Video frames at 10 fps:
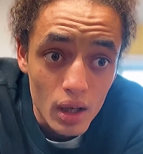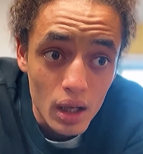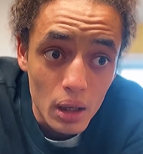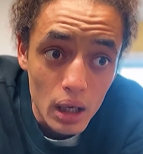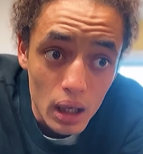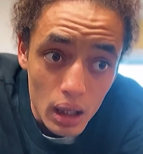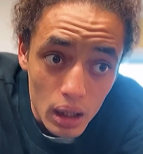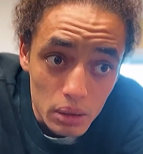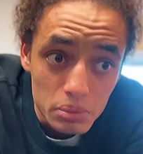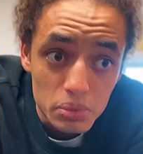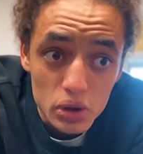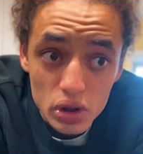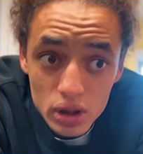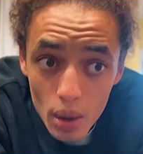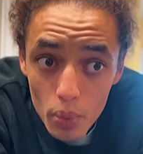a
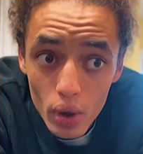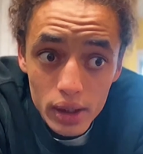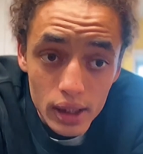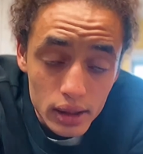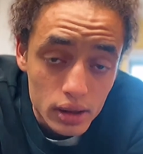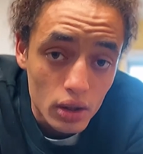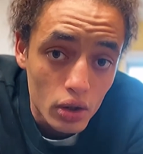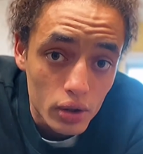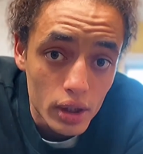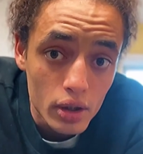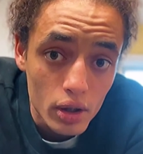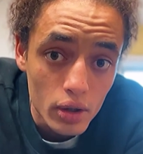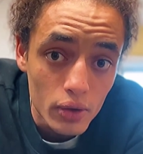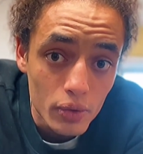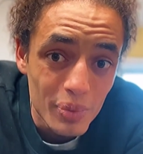somewhat decent learning
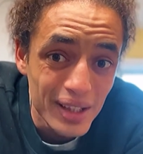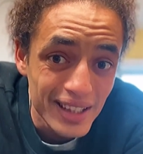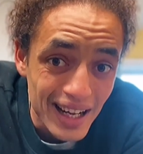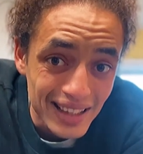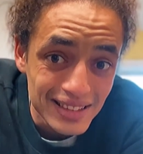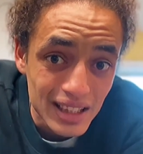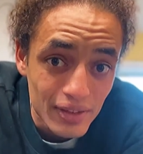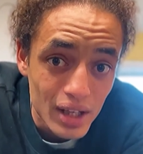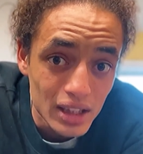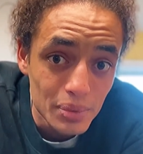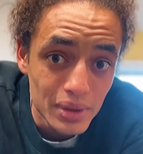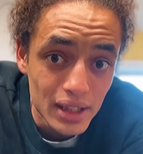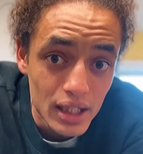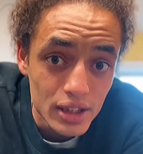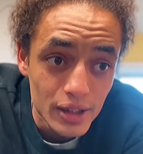curve, but not a ton of
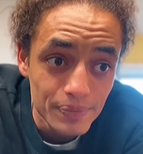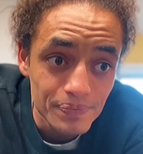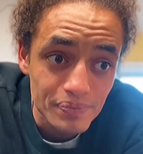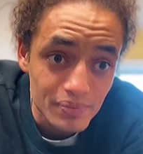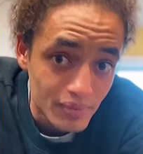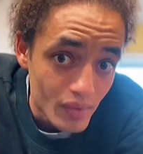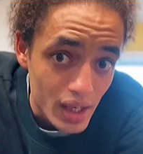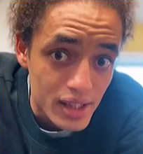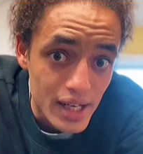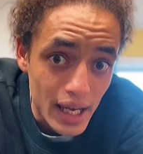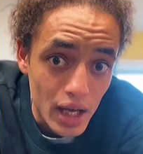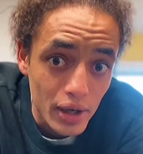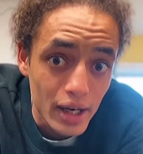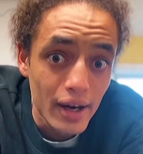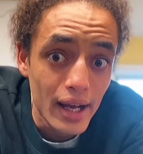customization, check out
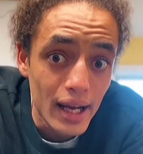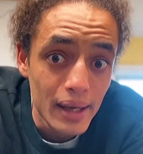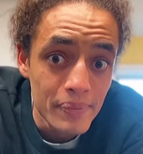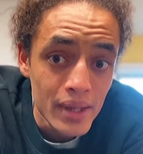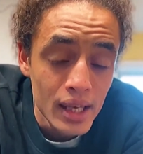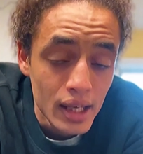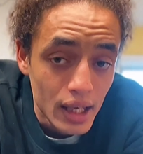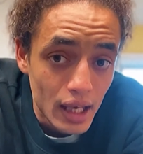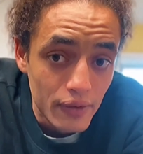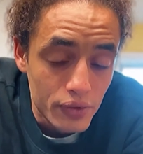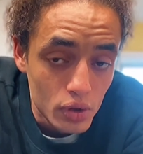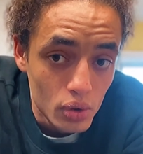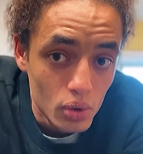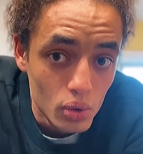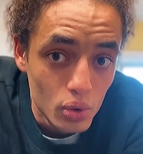AI. If
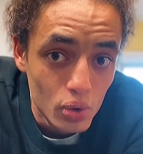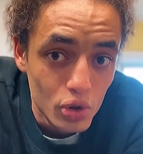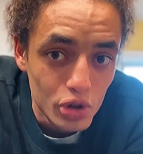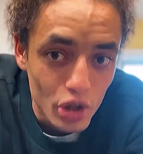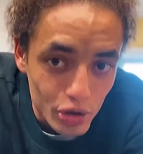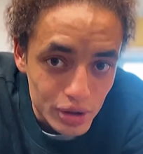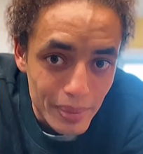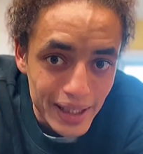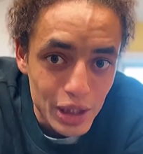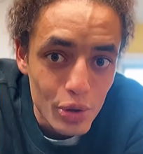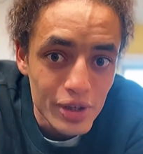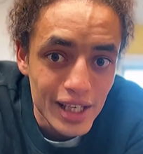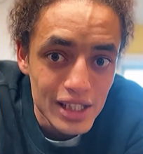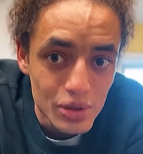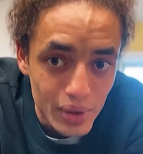you know somebody who can
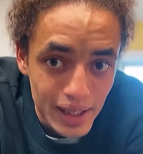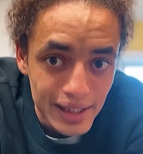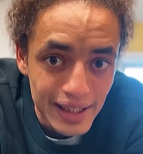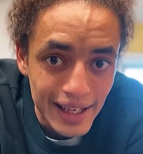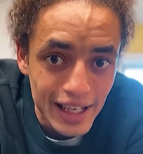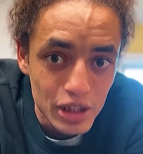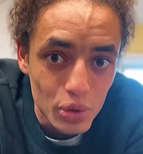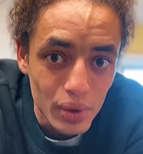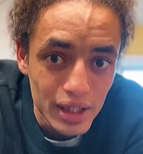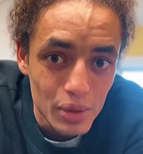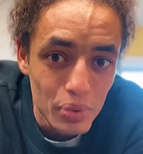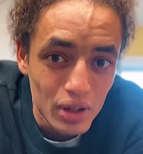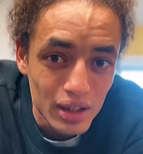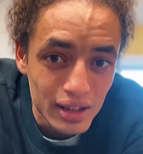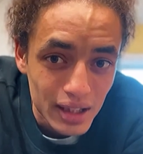get you in and you're willing to put a
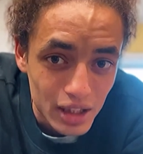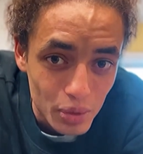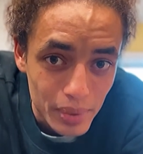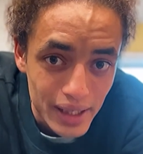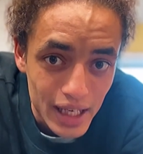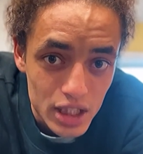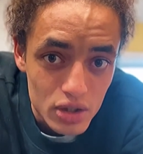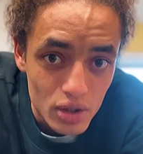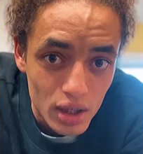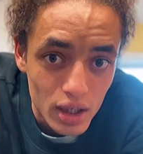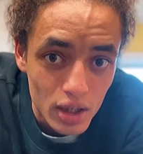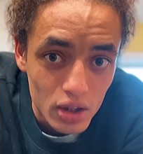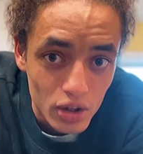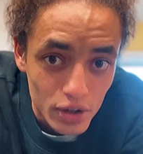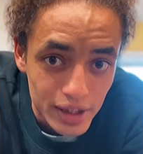little bit extra
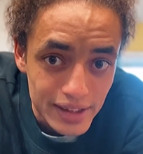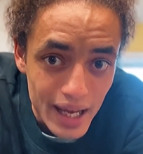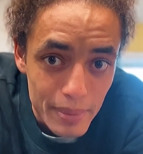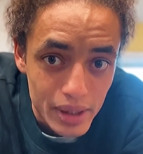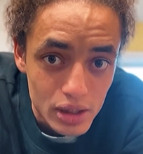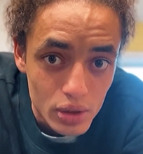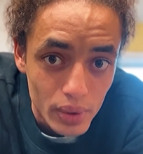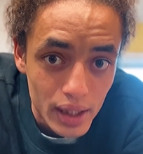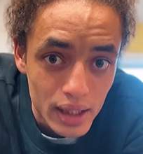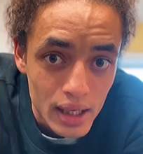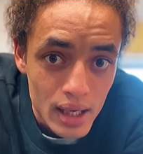learning time into it,